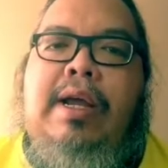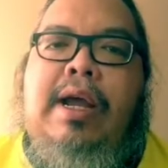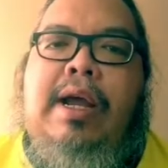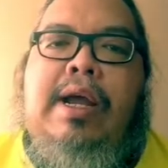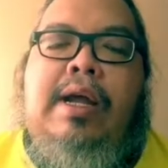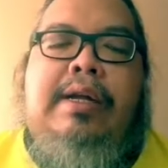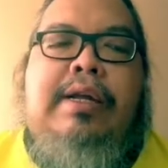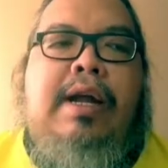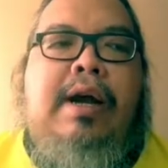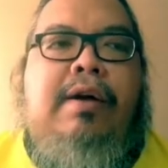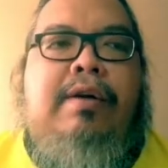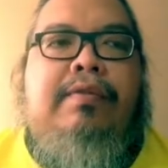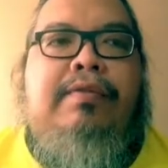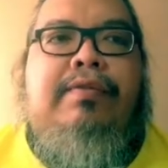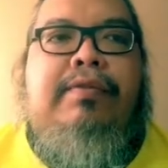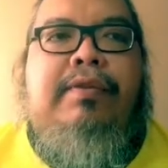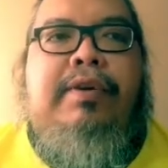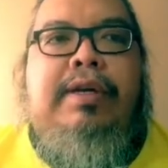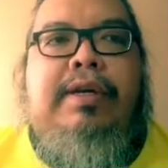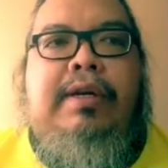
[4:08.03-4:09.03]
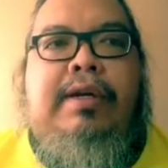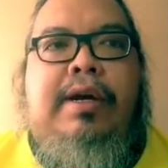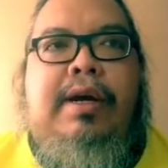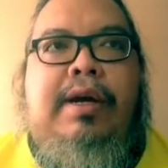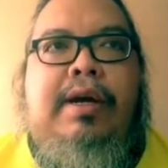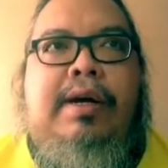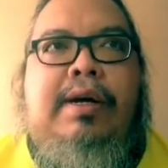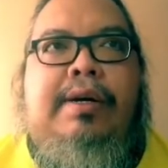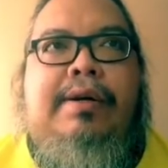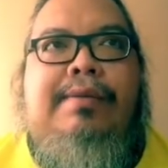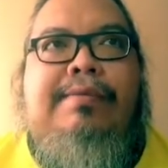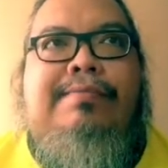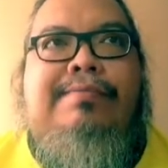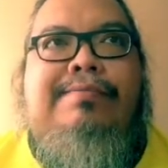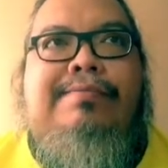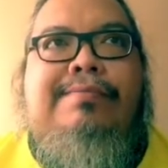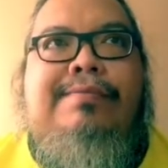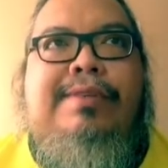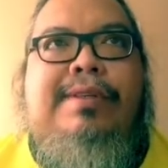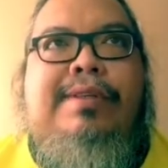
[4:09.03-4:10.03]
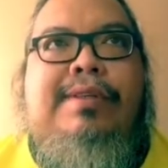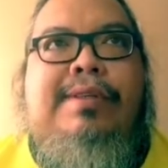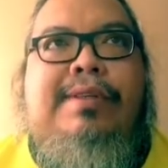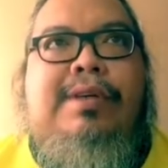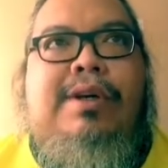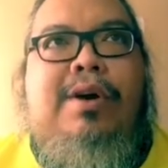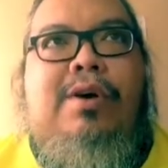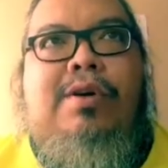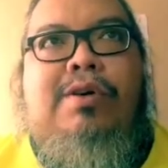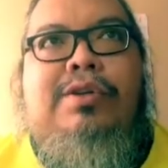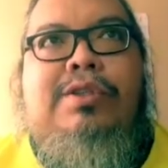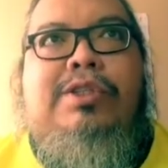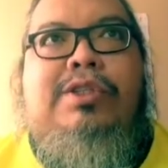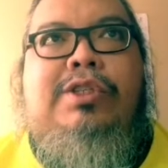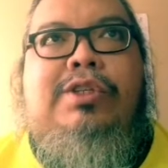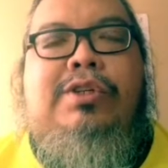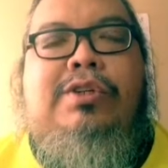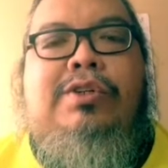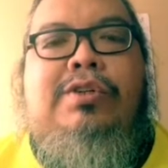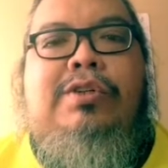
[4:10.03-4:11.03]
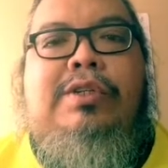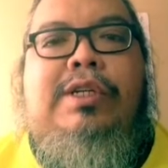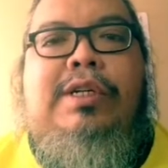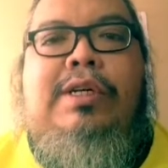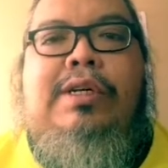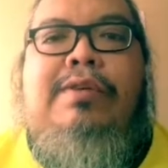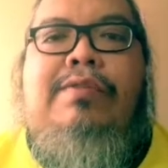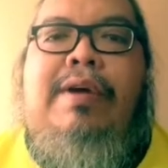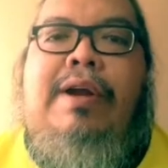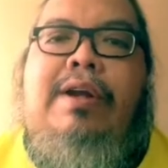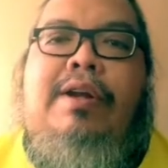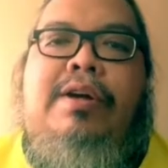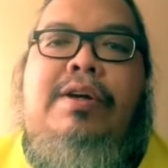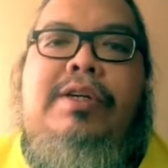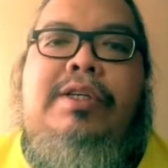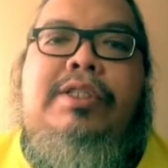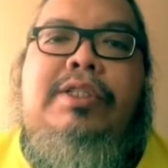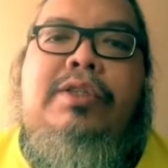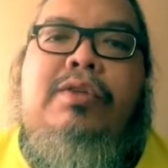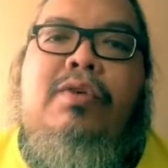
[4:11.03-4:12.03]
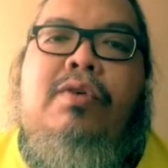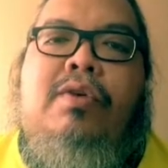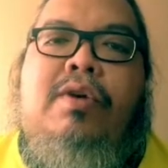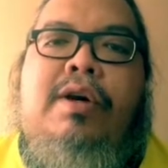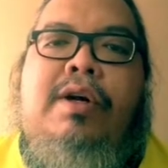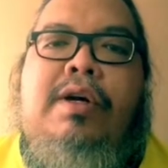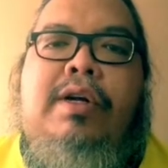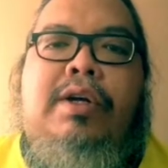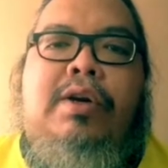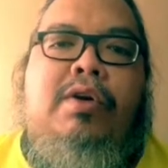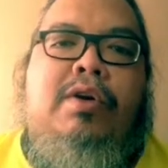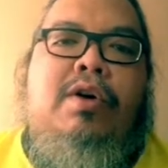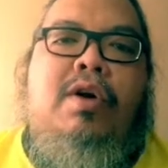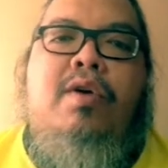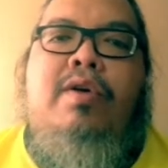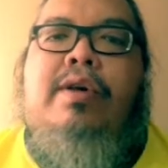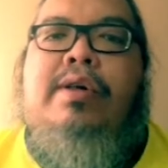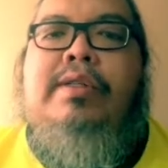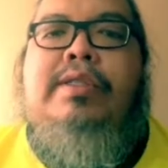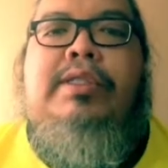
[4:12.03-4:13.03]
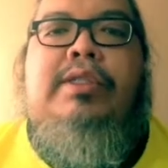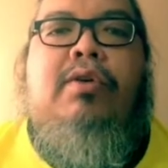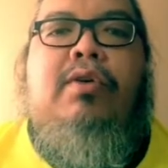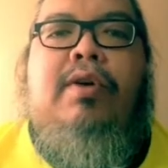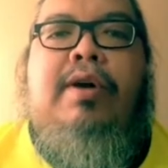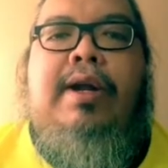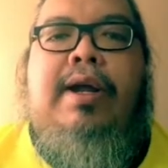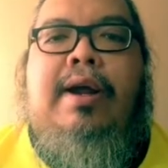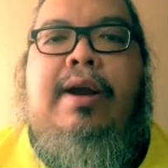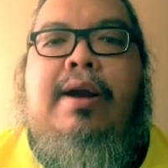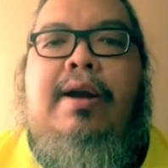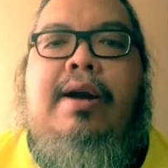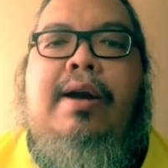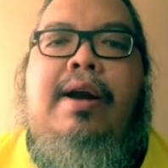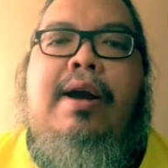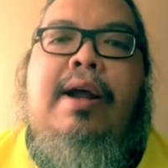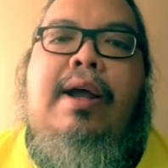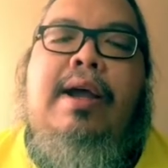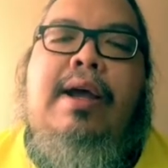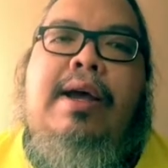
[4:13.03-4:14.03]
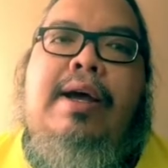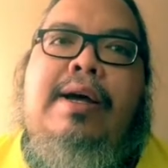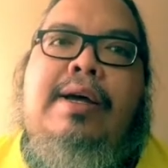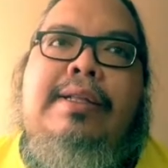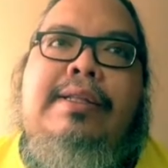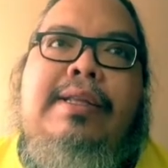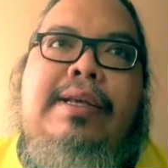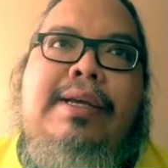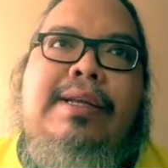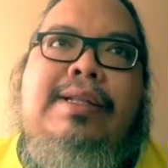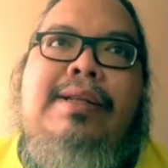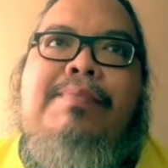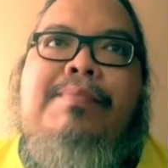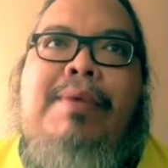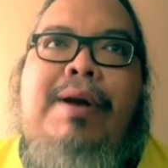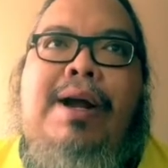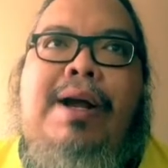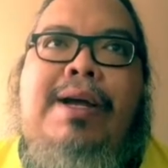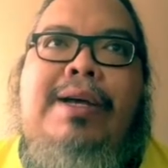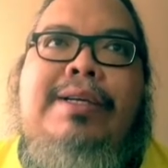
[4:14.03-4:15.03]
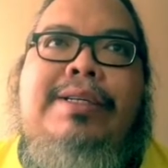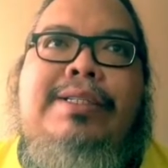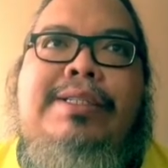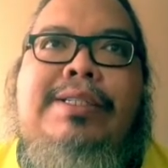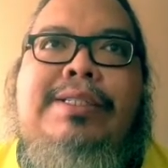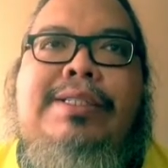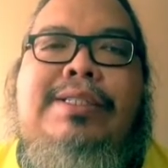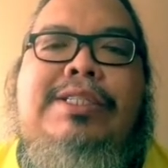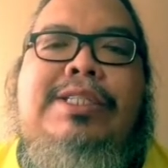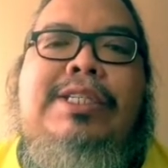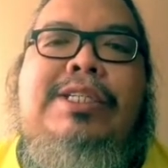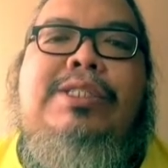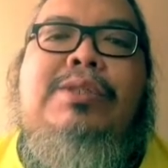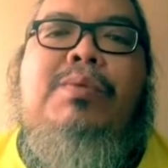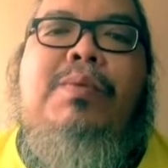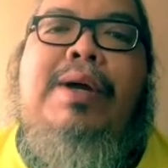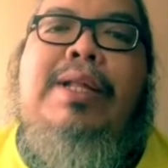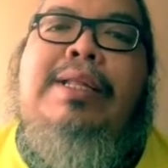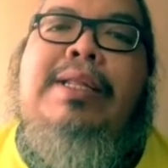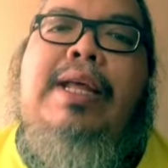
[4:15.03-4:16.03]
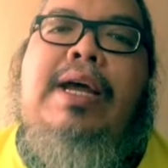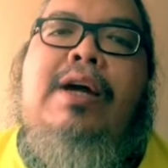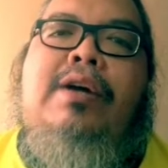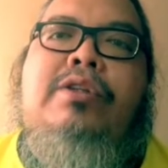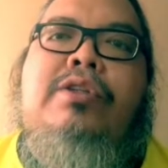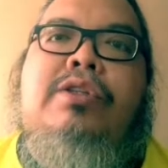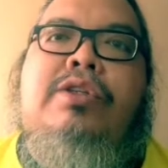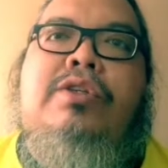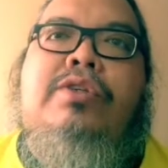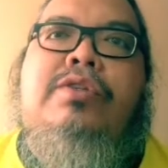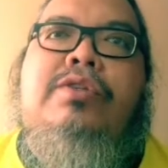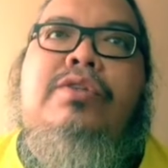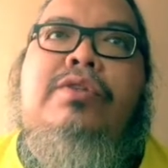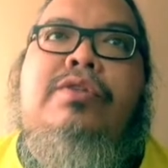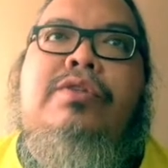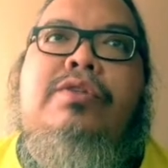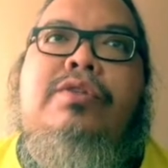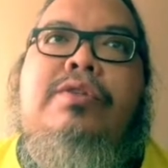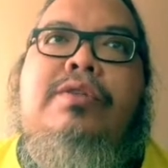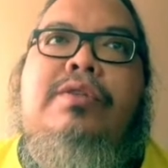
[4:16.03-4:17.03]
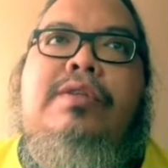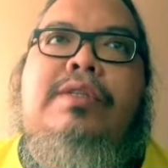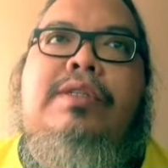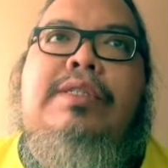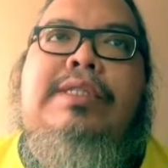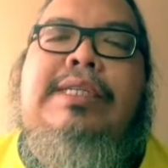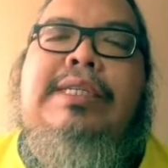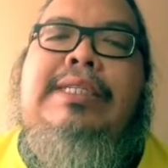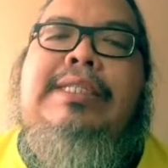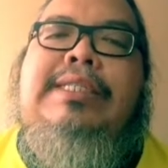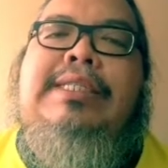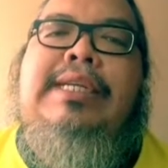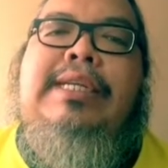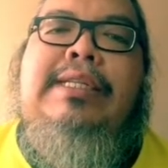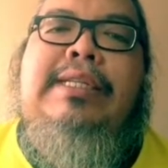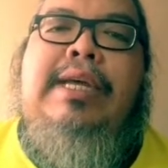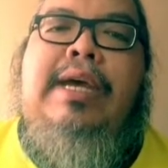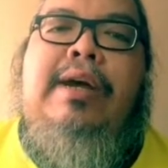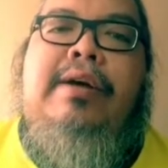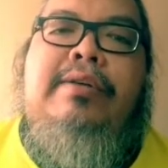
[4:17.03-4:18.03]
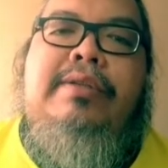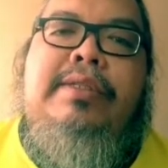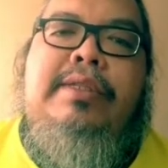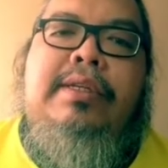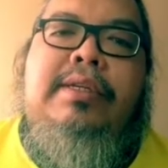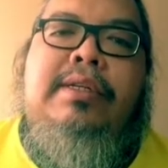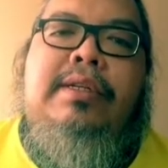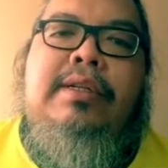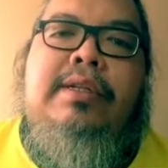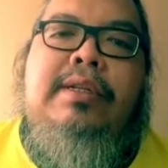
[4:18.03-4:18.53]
Now, if we go to the regular store, your local store there, I think the price just went down to 16,000,